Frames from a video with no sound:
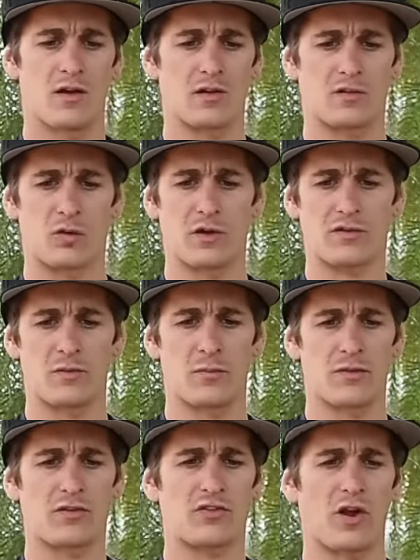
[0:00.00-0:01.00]
It's awesome.
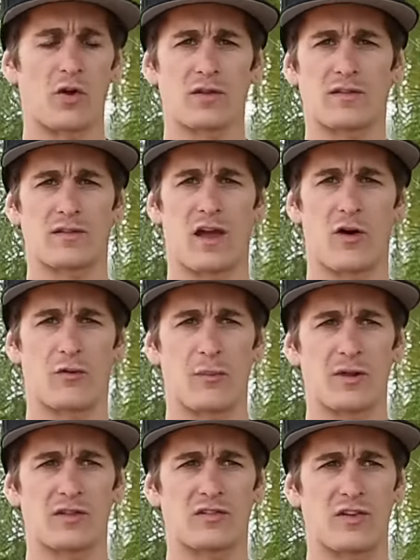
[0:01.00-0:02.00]
But the show itself, I
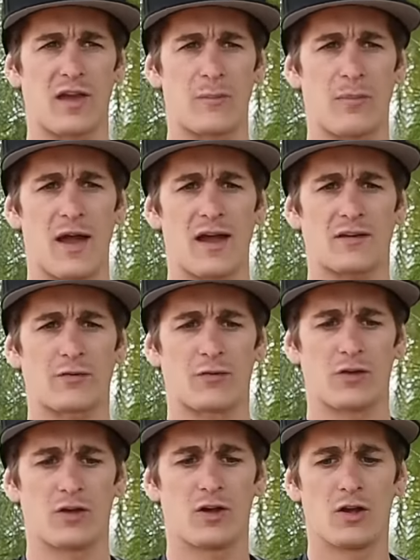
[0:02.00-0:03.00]
mean, it's jam-packed
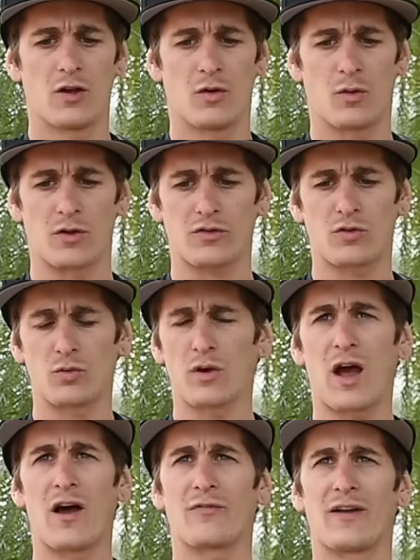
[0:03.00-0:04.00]
for, what,
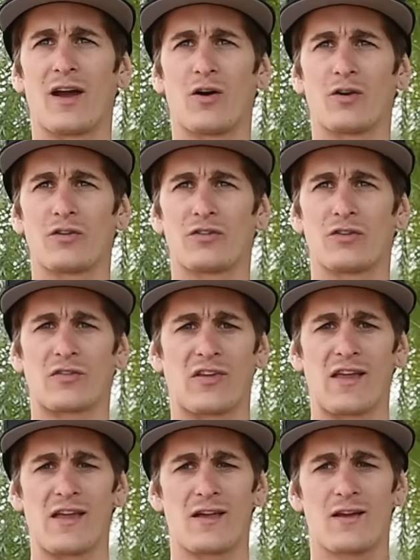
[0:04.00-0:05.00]
2.5 hours. You're
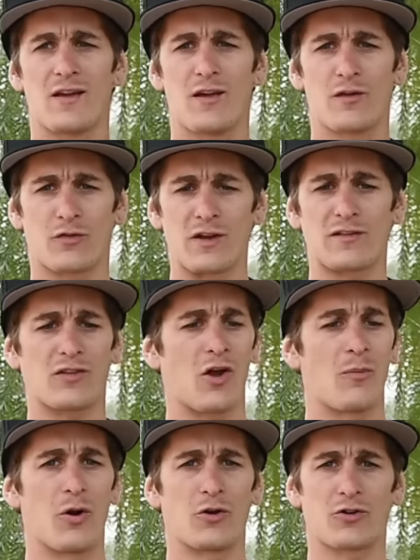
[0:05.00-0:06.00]
seeing
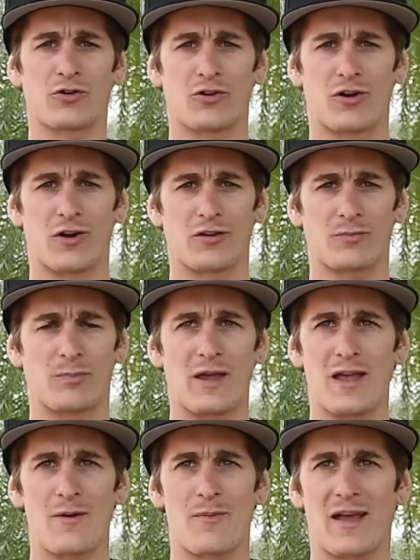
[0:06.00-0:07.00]
freestyle motocross,
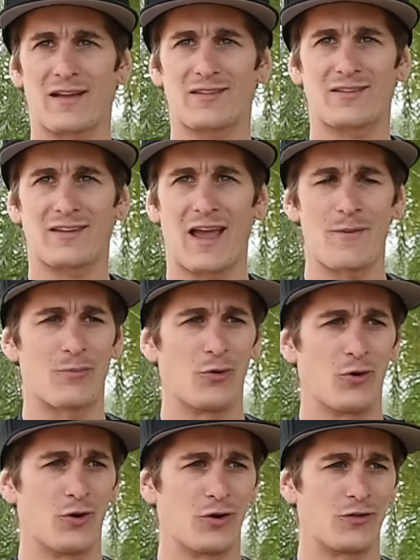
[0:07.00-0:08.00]
BMX,
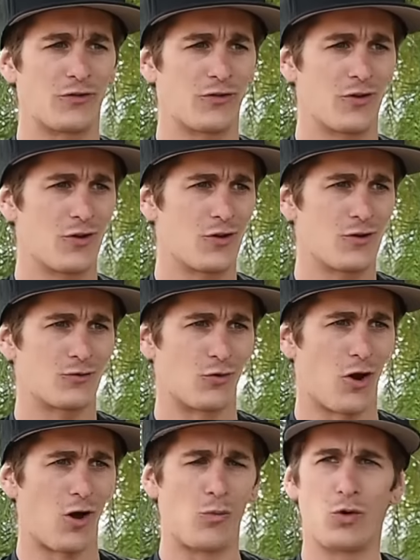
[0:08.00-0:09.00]
skateboards,
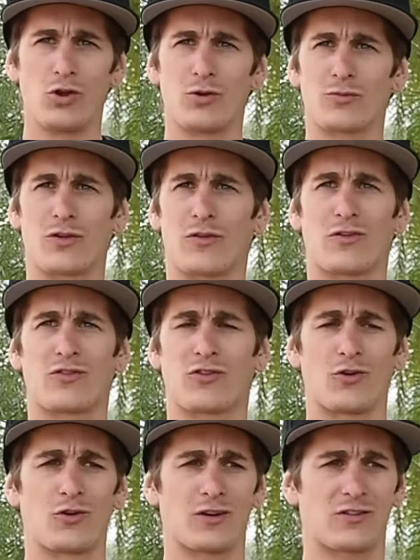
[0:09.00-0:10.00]
Ryan Williams on the
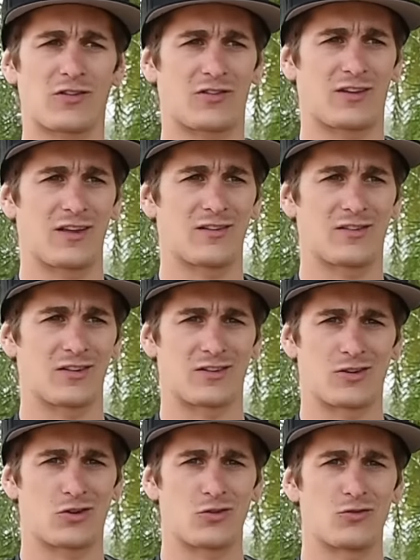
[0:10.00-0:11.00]
scooter, just kids that
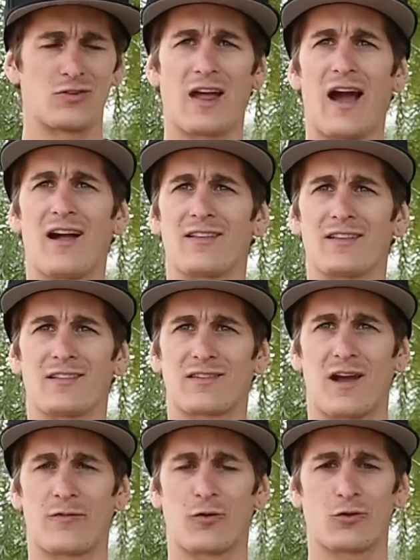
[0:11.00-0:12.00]
do gnarly
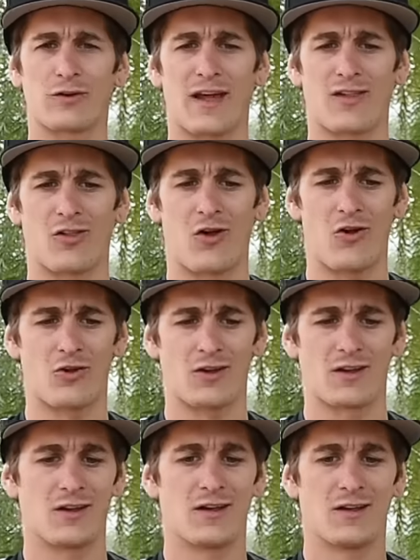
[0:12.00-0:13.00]
stuff all day long,
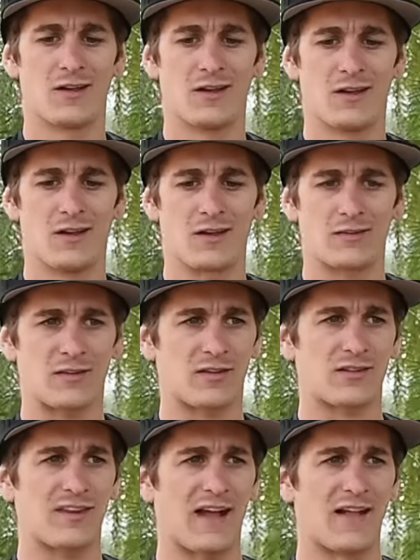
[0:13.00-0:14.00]
and just a